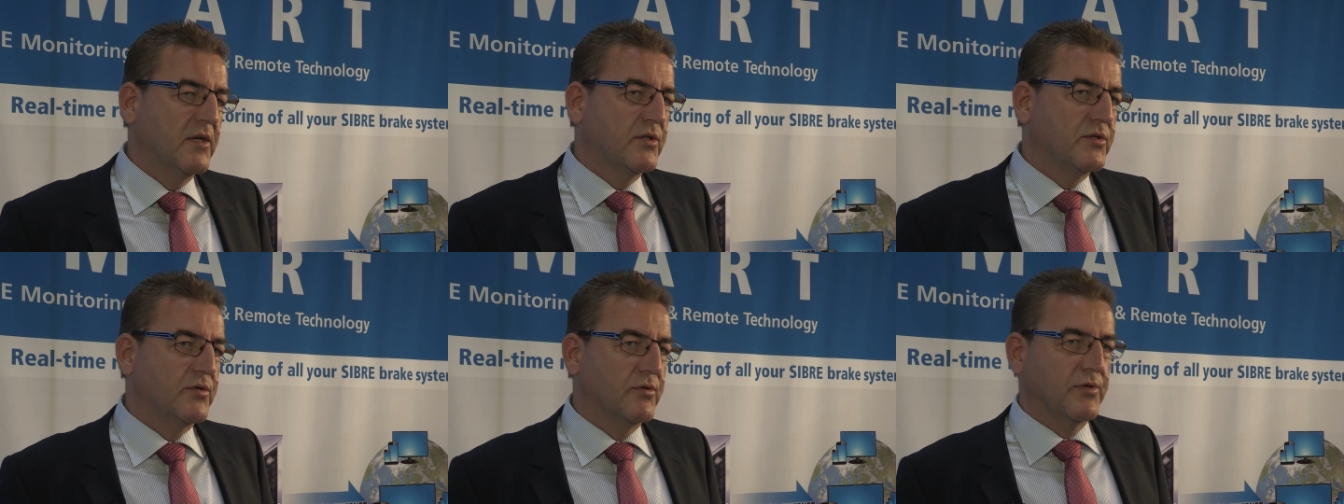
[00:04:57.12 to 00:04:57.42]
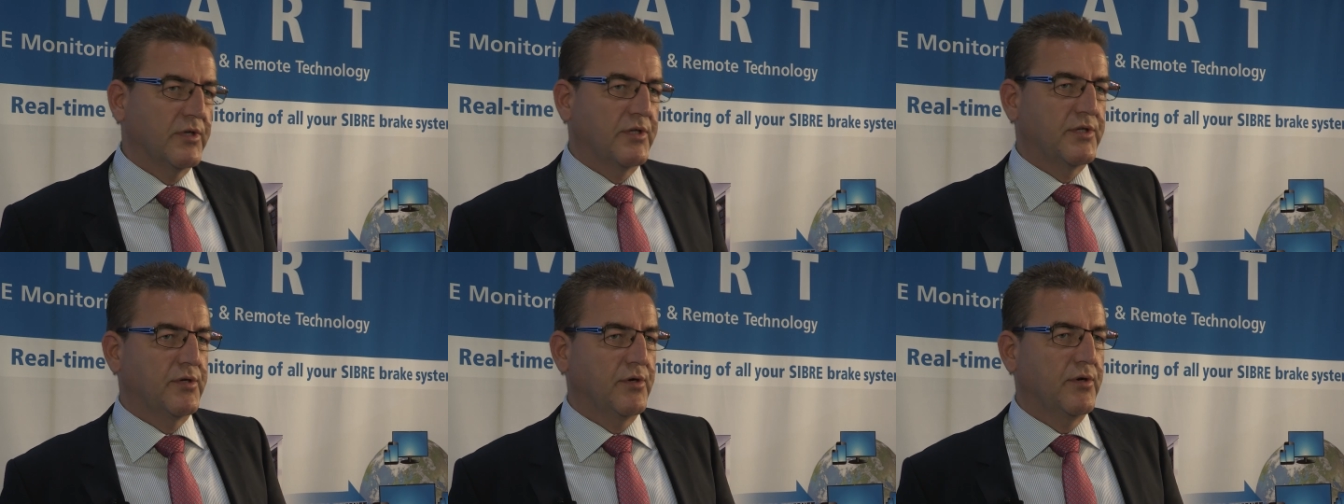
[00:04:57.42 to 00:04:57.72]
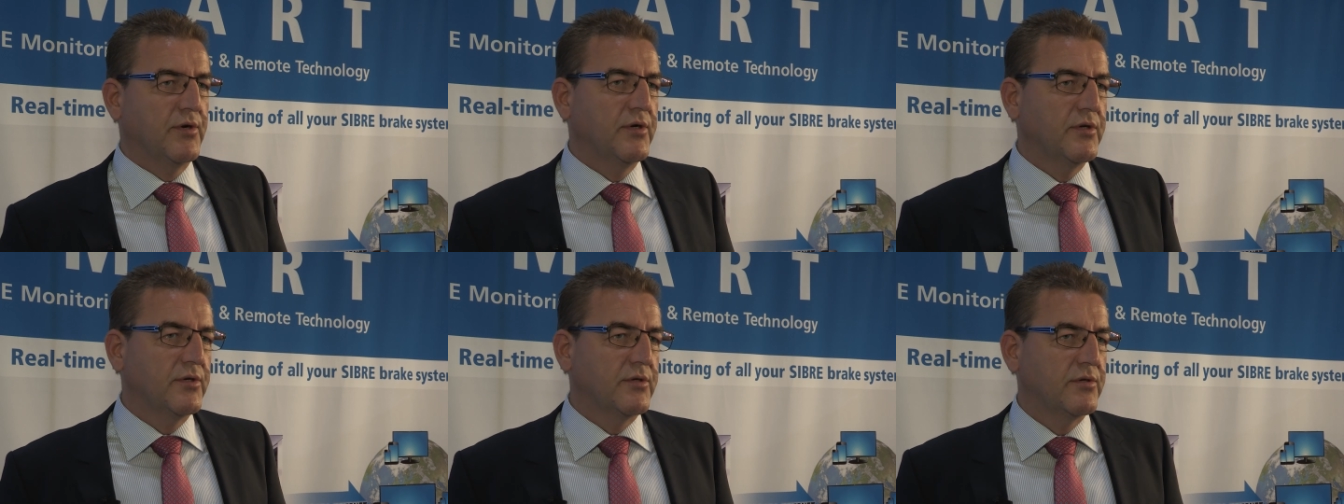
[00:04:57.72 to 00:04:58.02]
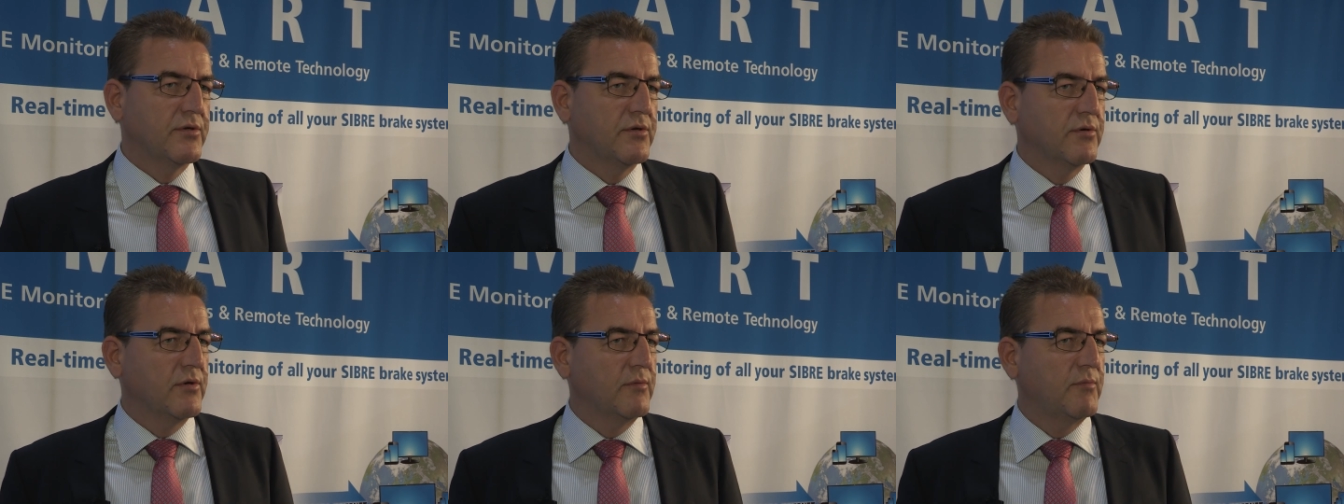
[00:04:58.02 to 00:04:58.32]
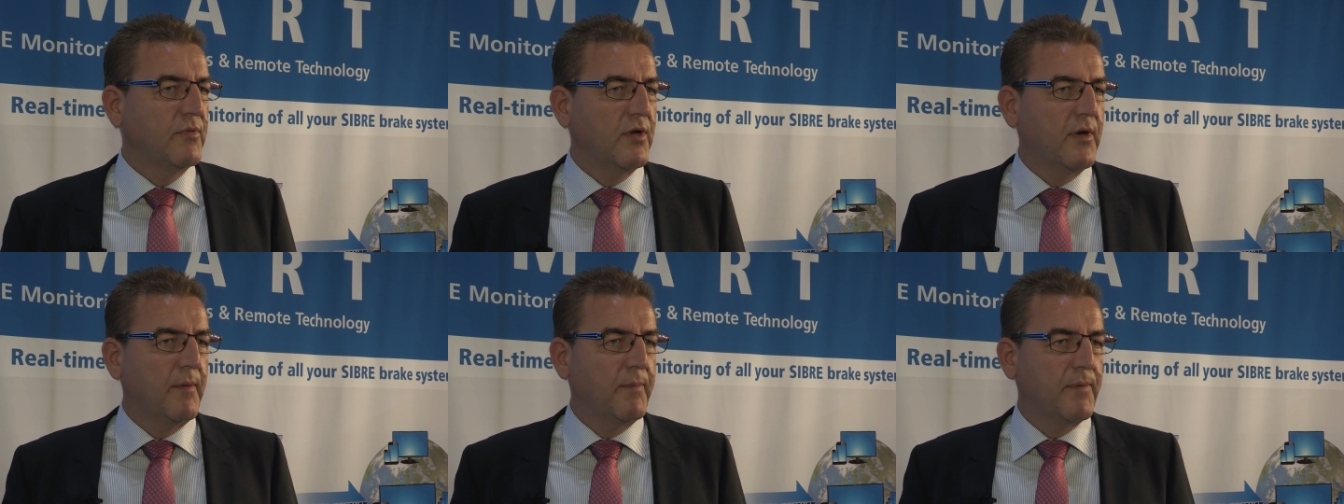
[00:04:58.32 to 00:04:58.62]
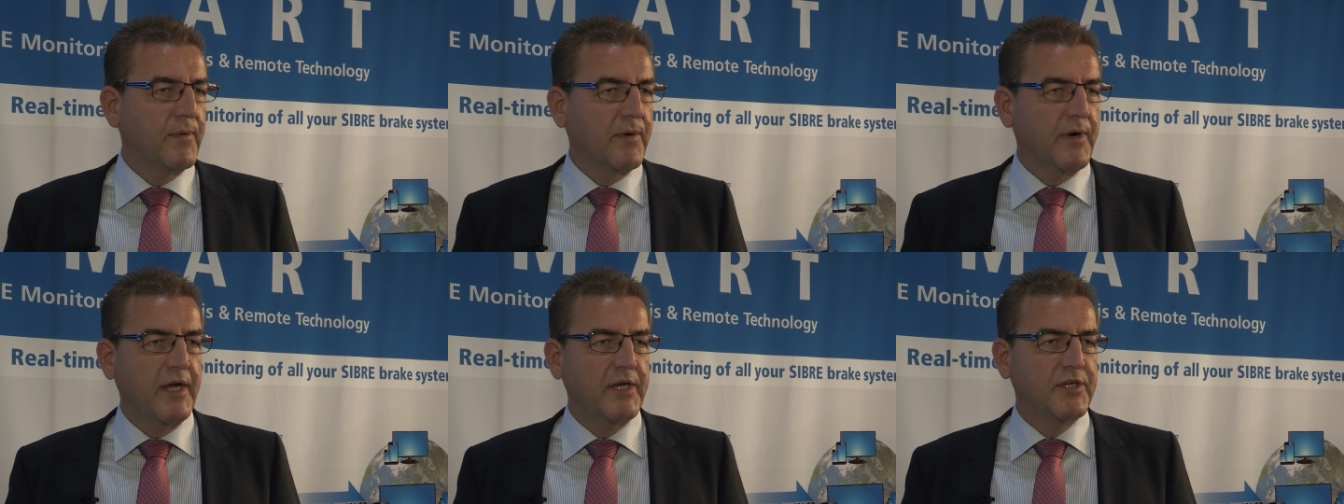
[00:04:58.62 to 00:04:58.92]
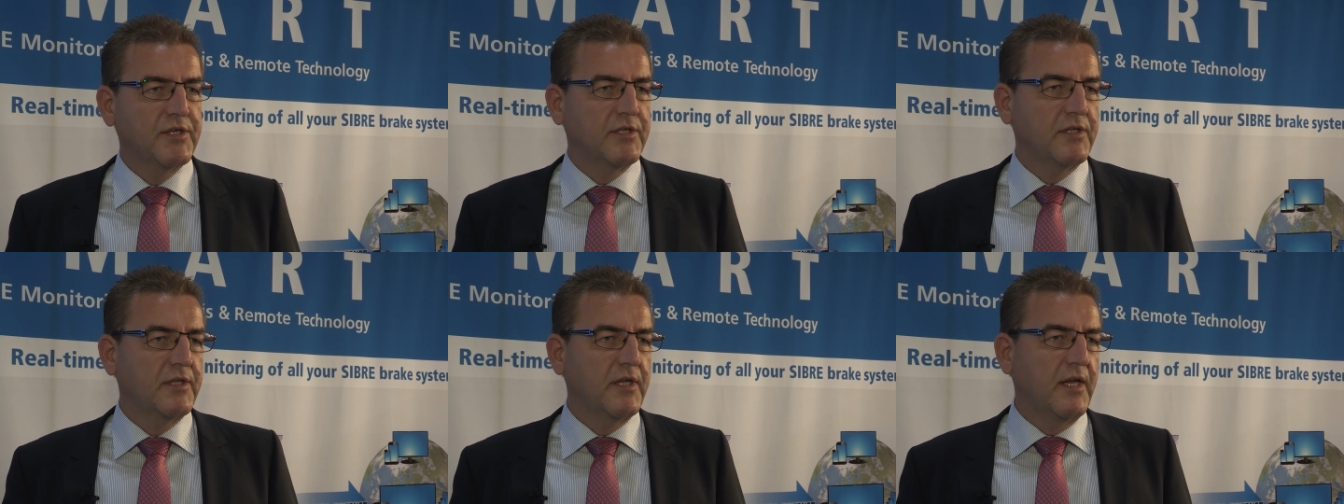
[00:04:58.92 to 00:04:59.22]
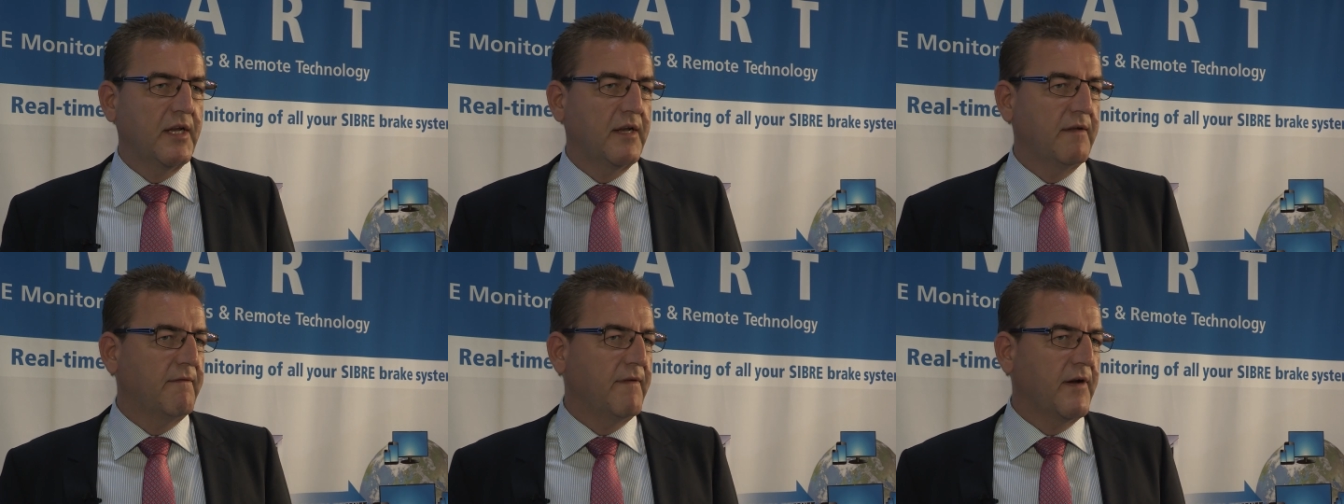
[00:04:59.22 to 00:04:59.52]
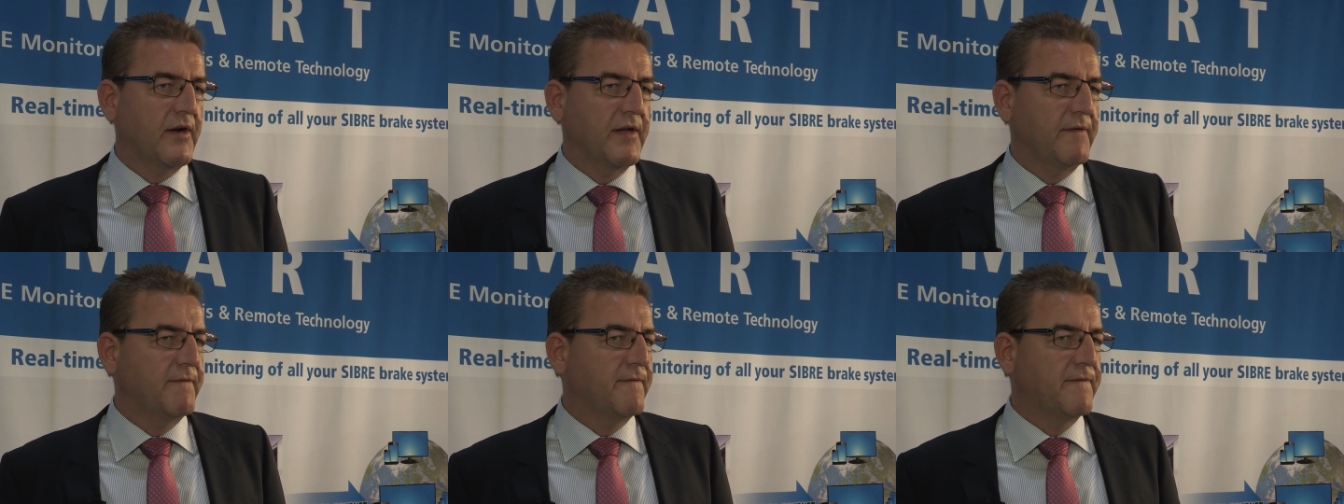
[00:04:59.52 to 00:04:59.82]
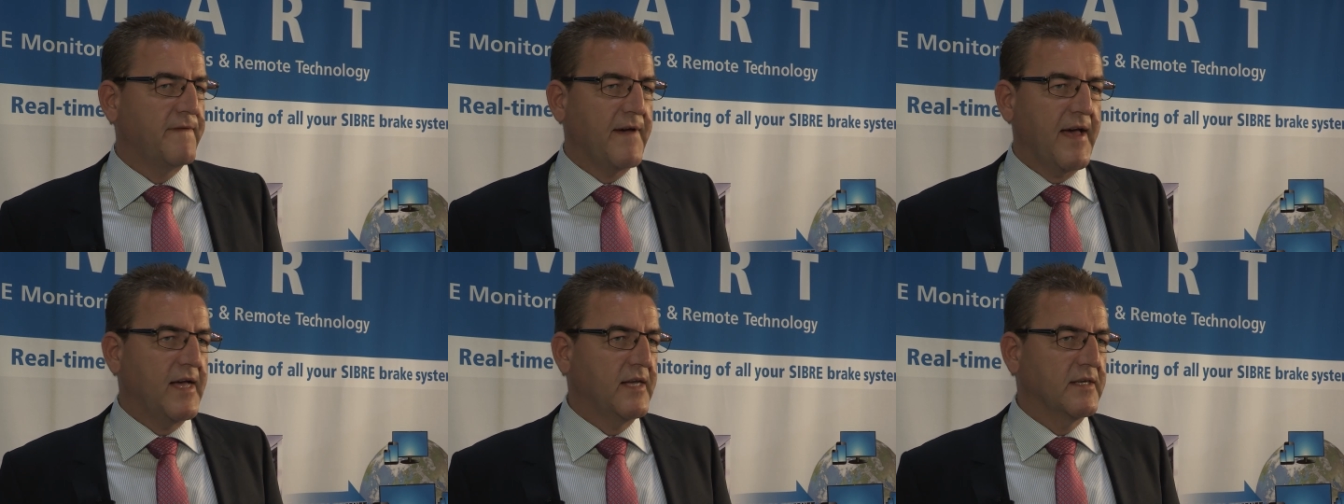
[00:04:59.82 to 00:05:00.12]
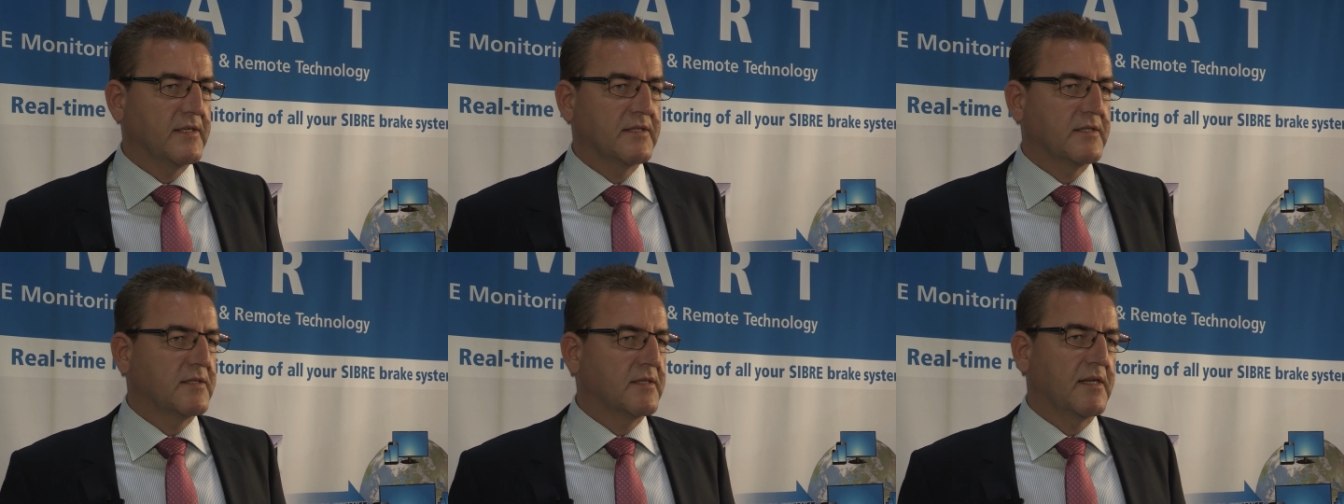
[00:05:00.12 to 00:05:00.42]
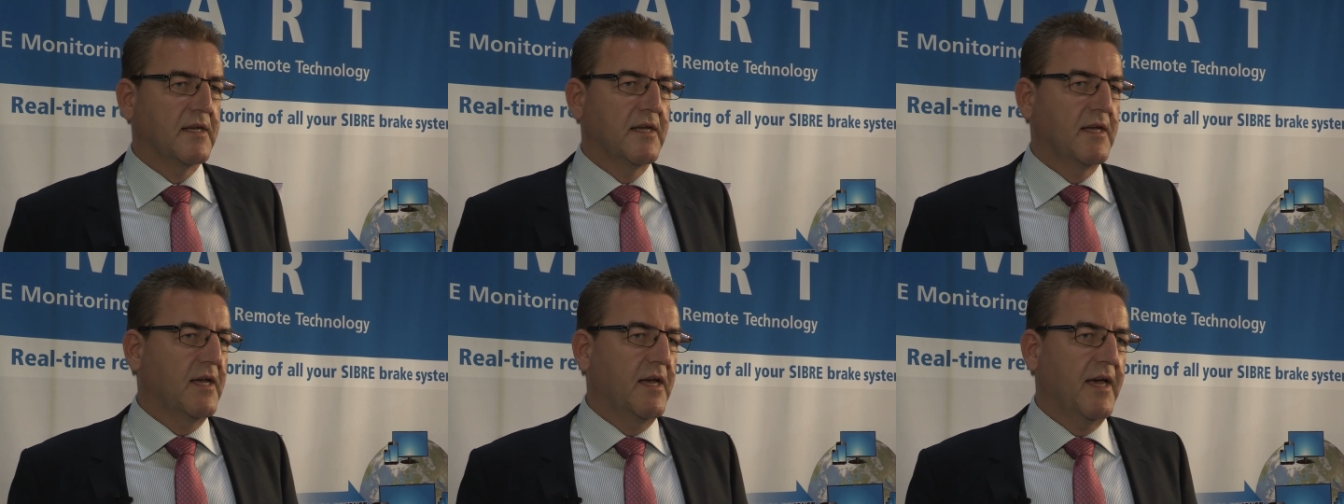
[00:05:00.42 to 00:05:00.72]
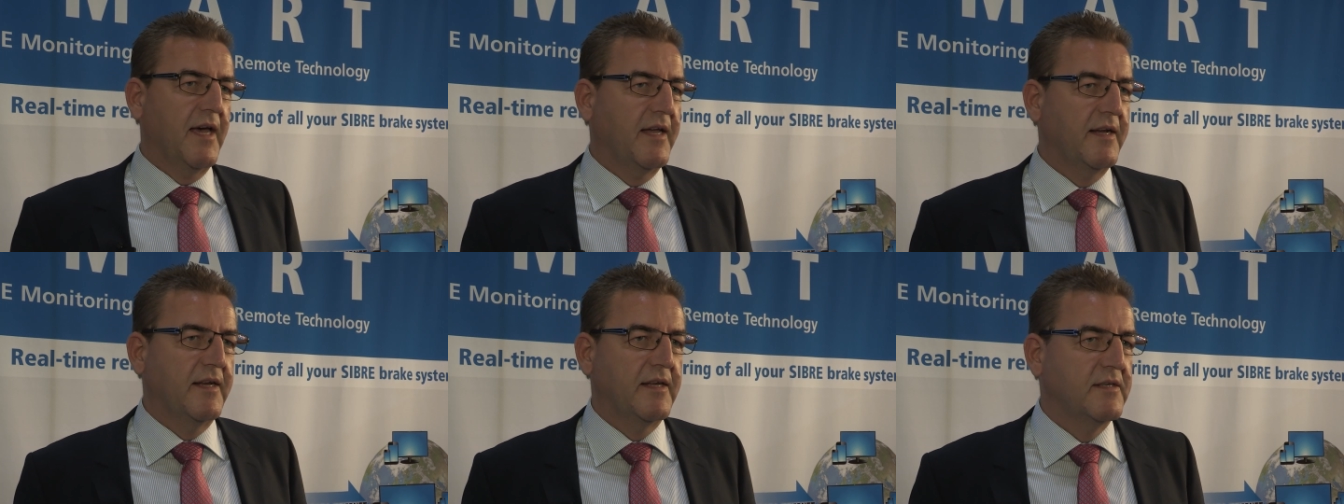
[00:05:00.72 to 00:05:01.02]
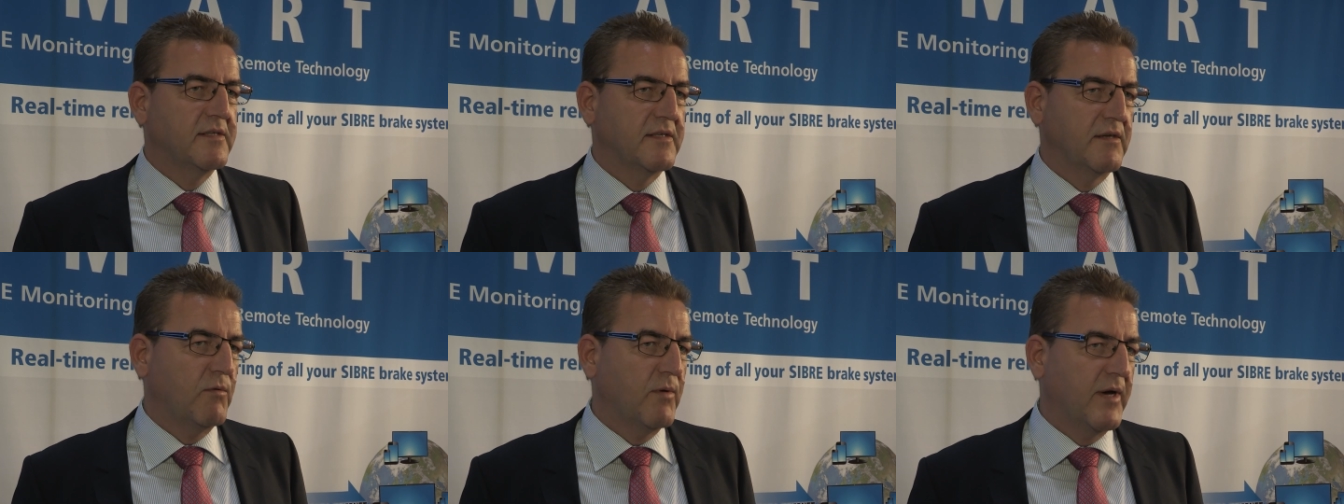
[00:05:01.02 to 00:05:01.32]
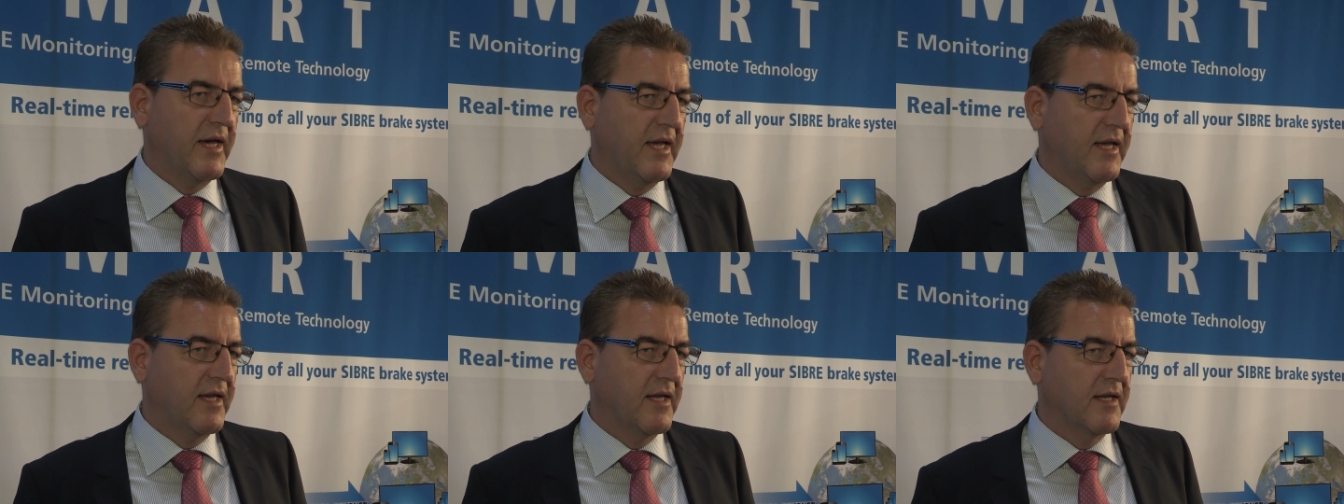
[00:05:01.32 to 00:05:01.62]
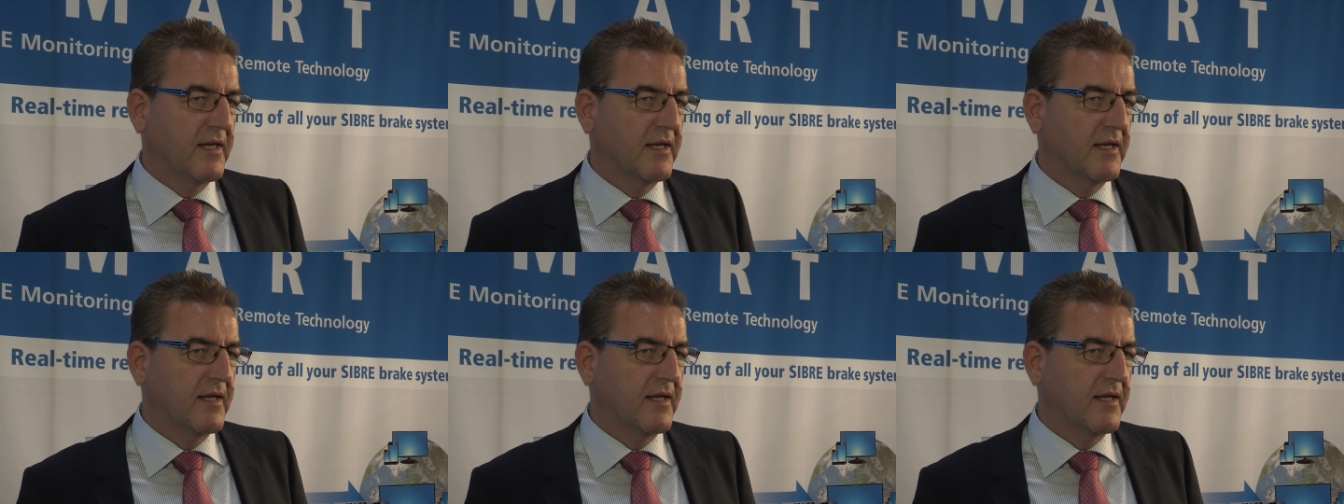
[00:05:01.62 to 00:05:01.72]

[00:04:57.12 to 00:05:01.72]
to return to normal operation in a very fast and easy way.